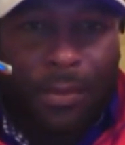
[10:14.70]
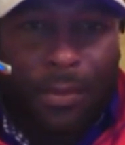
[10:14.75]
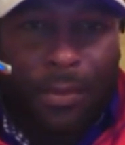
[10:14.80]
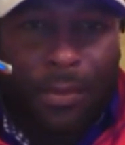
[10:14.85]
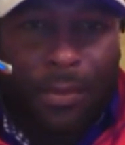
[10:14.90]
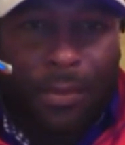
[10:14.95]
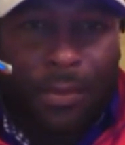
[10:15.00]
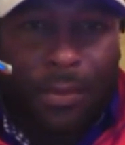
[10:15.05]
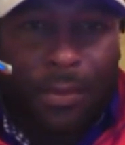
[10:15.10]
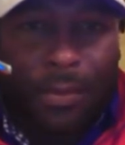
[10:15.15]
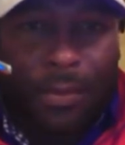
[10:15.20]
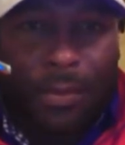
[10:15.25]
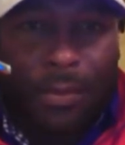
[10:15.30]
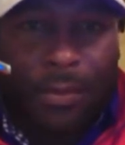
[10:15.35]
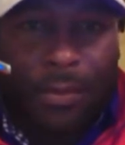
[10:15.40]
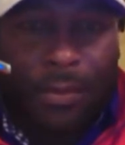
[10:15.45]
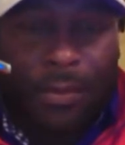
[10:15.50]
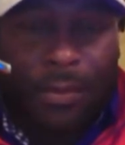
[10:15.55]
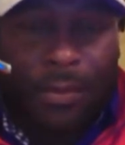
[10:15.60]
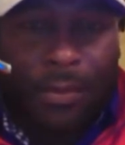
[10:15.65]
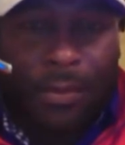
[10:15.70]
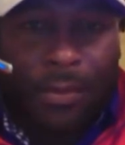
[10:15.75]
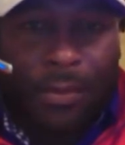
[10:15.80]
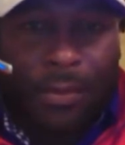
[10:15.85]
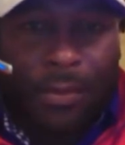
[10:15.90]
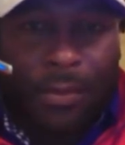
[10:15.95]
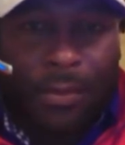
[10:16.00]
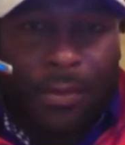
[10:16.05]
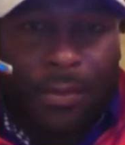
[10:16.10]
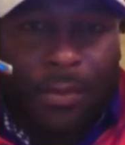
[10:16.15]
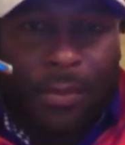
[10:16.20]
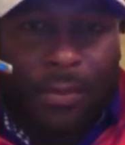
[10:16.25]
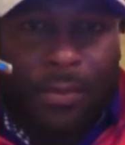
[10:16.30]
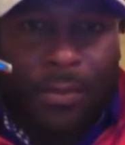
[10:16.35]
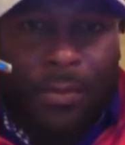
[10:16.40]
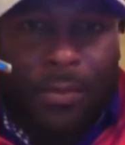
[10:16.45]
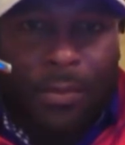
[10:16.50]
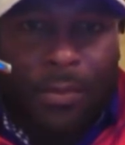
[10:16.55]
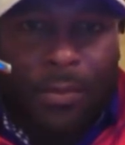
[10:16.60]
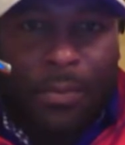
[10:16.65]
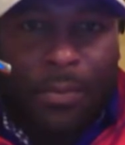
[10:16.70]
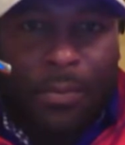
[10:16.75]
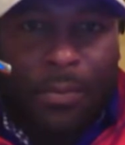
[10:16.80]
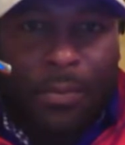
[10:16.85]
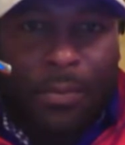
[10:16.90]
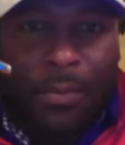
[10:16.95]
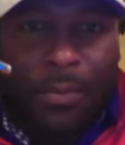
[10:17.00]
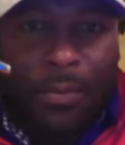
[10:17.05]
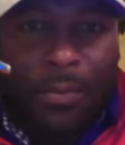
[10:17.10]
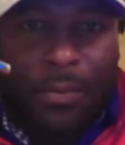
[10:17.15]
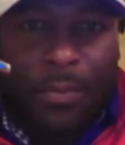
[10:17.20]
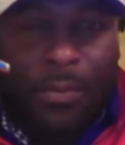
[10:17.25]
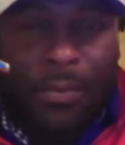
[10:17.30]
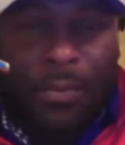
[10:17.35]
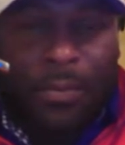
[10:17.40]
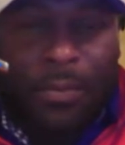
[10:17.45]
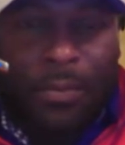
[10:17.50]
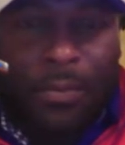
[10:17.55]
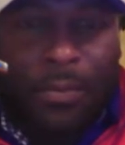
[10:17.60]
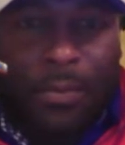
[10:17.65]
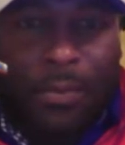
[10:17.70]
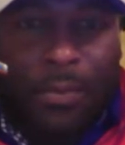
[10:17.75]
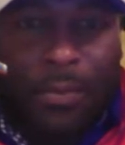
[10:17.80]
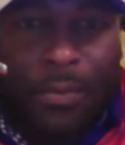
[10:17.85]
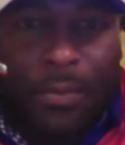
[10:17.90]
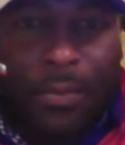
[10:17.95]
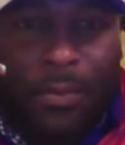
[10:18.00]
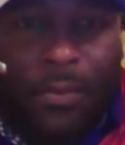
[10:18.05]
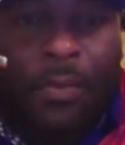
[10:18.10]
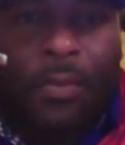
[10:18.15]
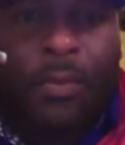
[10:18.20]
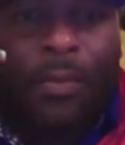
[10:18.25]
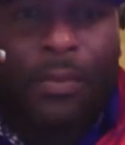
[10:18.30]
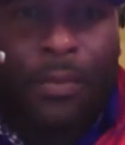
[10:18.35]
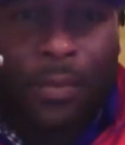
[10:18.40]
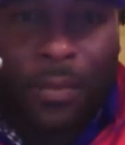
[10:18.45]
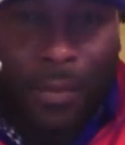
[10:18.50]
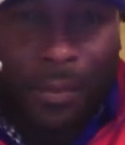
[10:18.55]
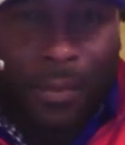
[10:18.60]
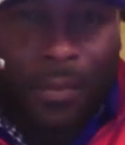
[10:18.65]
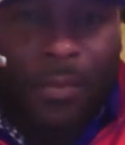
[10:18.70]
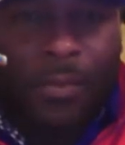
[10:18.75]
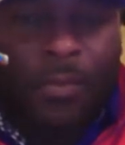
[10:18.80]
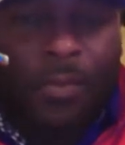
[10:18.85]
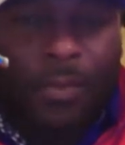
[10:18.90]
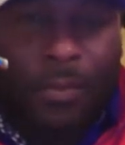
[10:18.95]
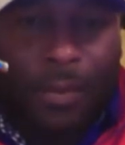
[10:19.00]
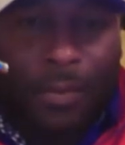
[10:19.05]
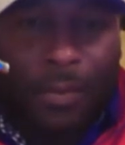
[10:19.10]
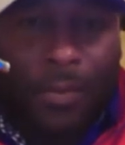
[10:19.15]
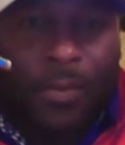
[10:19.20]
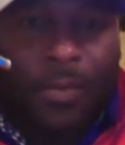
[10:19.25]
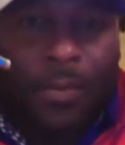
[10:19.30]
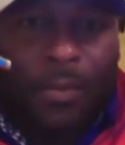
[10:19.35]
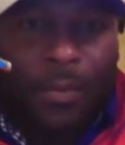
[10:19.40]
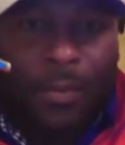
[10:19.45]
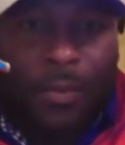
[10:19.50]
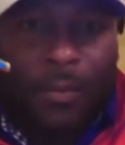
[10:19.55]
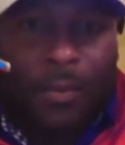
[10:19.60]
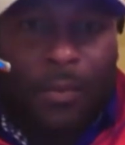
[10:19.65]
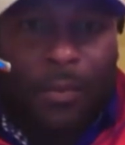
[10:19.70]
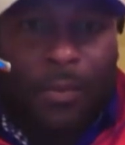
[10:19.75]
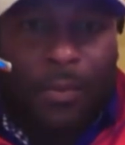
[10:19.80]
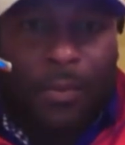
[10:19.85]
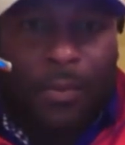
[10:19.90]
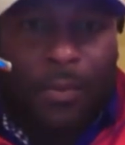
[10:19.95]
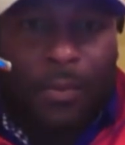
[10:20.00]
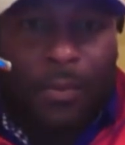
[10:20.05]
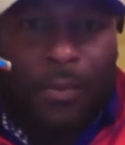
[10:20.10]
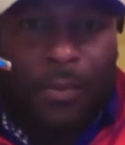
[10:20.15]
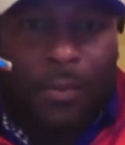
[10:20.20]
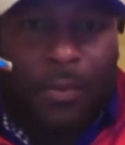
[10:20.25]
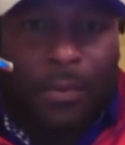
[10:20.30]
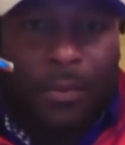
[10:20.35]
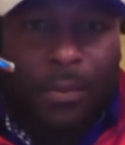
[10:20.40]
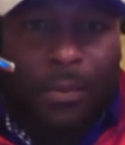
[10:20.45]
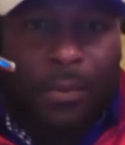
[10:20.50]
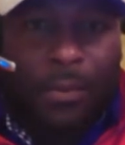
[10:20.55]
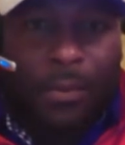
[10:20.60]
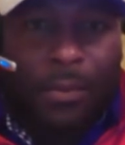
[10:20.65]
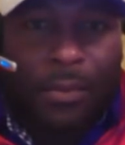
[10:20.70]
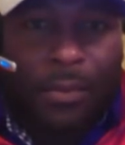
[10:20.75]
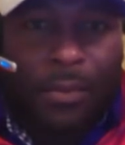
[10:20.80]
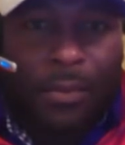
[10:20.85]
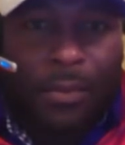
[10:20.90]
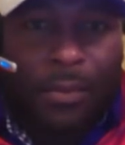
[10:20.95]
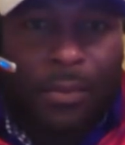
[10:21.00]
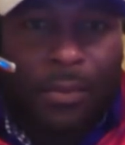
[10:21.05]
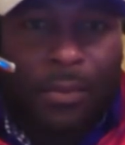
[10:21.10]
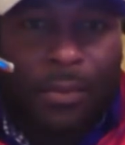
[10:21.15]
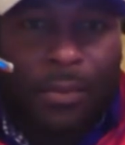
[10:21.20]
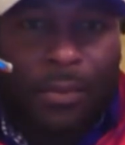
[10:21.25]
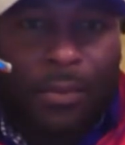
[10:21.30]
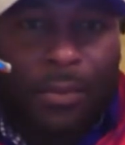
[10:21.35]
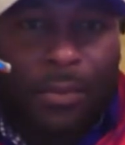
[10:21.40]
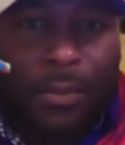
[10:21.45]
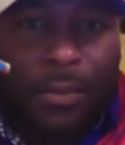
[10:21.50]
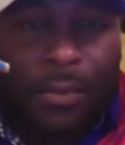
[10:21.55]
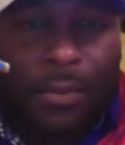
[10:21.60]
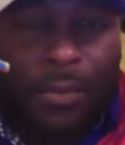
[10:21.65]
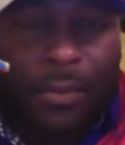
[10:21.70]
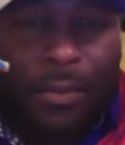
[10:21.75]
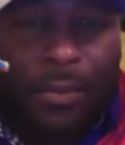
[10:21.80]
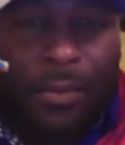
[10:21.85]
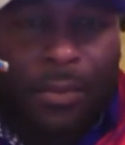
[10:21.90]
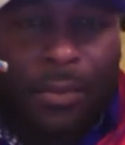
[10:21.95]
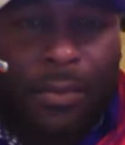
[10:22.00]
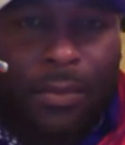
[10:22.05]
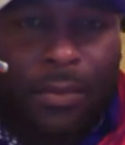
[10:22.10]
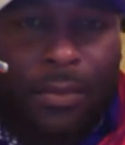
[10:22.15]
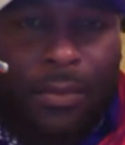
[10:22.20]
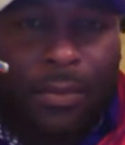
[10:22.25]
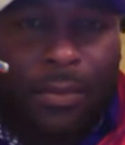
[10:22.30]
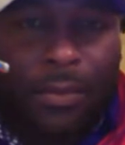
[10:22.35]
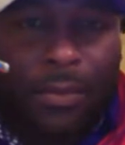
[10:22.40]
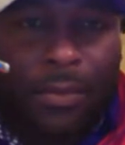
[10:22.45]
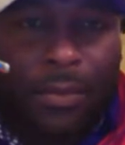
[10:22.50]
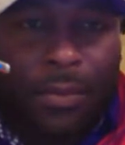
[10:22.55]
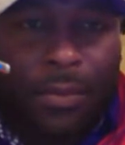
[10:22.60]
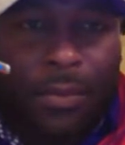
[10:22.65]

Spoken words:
[no speech]